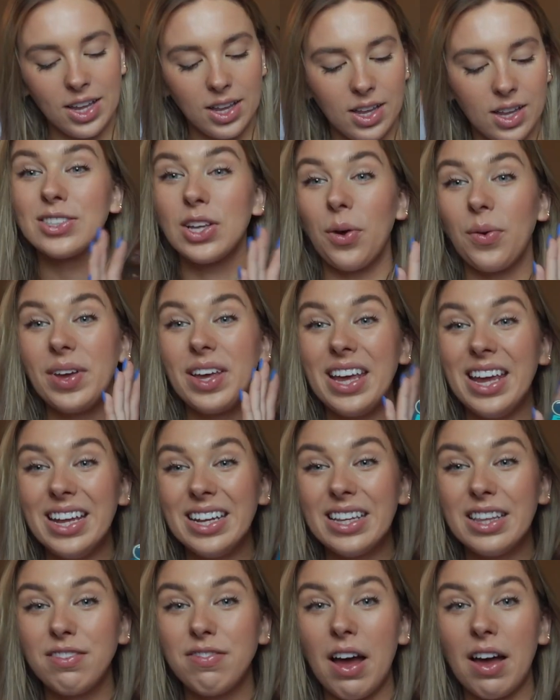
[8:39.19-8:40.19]
So he
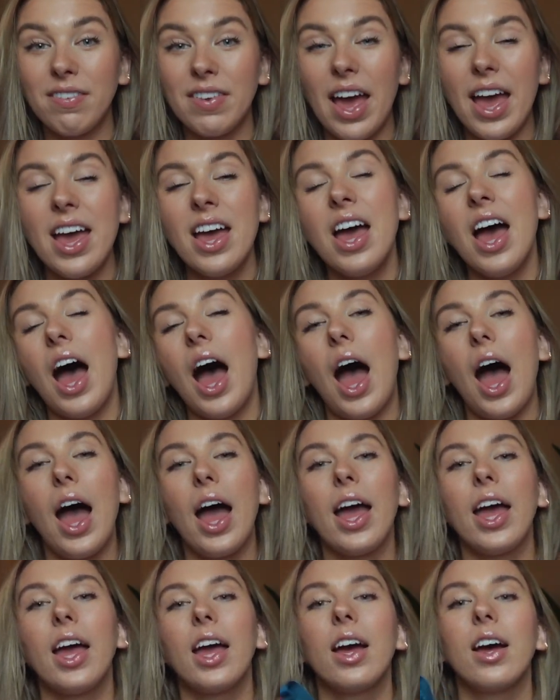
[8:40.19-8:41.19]
did the 5K.
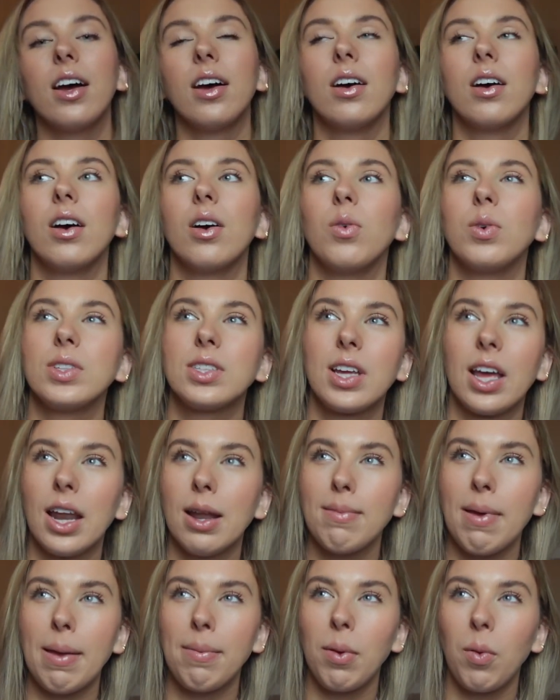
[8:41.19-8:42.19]
I was
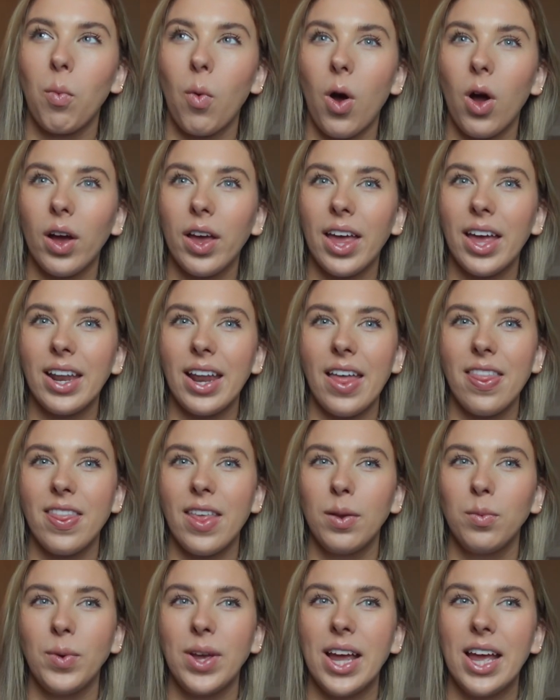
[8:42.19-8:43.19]
gonna maybe walk it, and
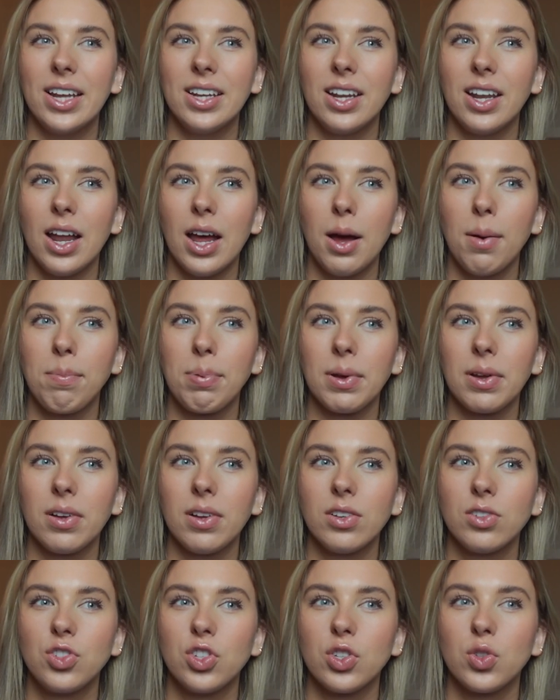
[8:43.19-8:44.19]
then we ended up
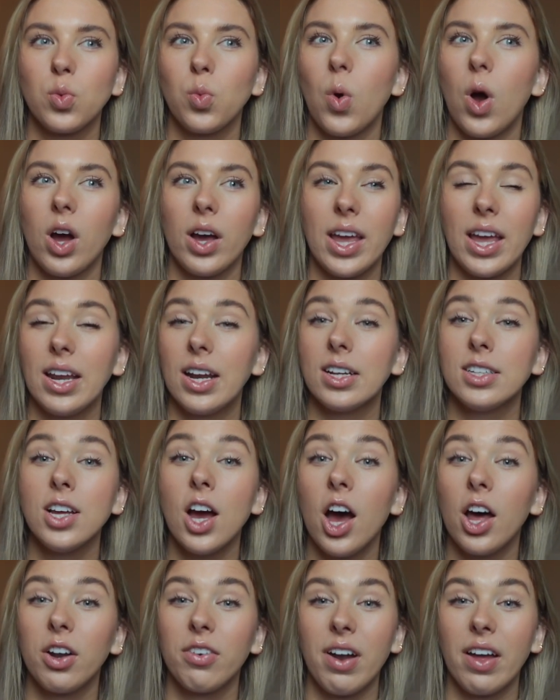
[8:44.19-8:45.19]
just walking a
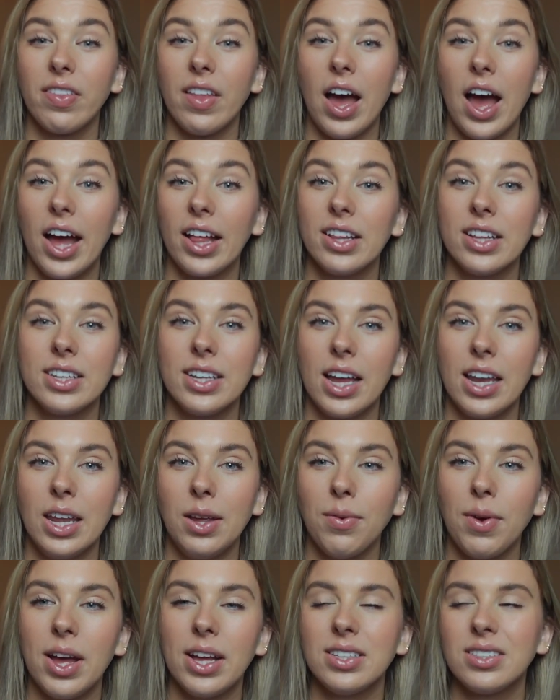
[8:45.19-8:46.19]
ton around the island
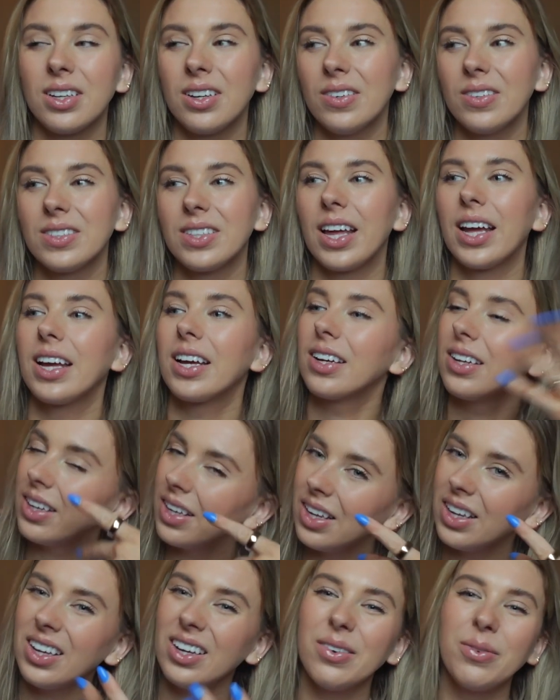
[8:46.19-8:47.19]
anyway. So I was like,
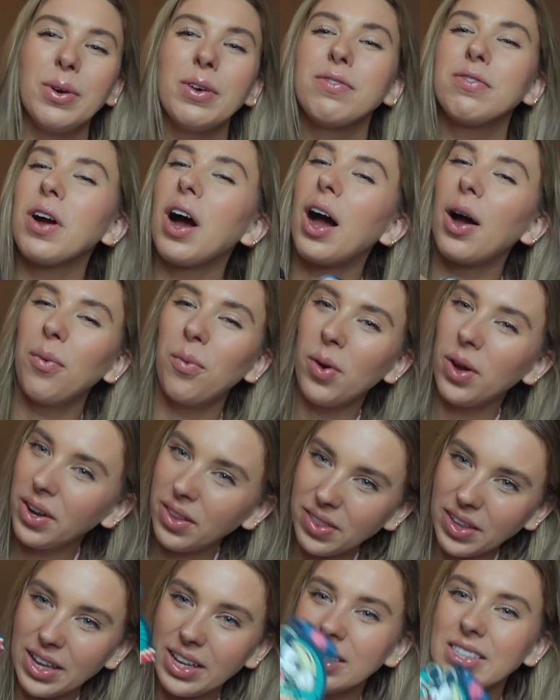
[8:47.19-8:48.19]
we've got one
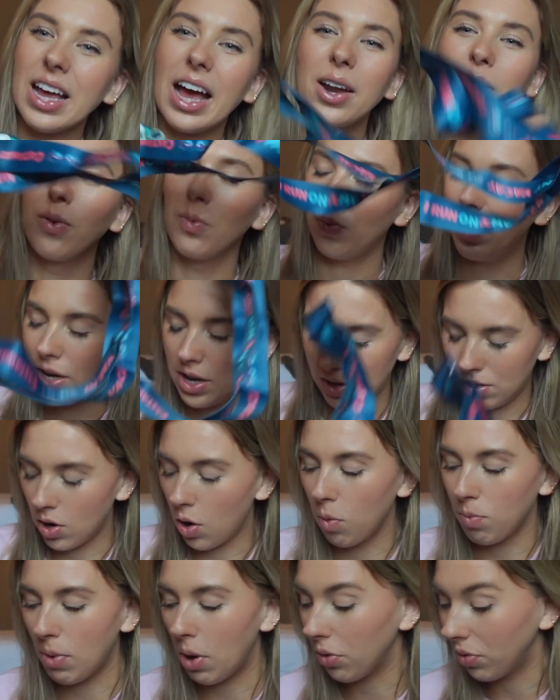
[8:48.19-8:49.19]
of these. We
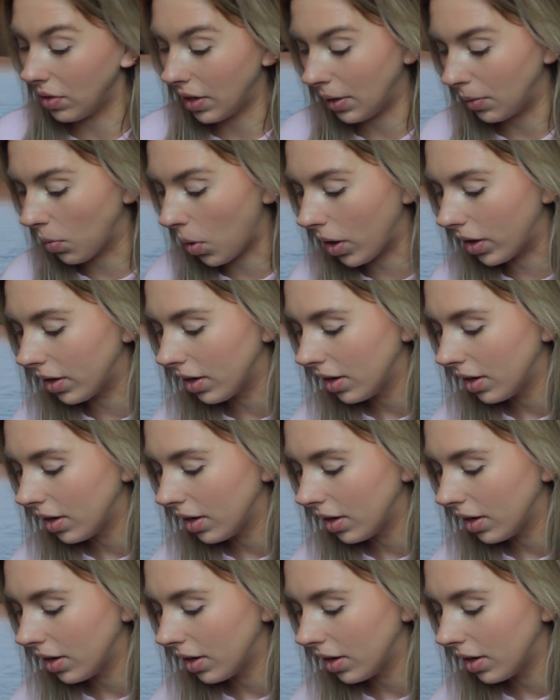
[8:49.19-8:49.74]
don't both need one.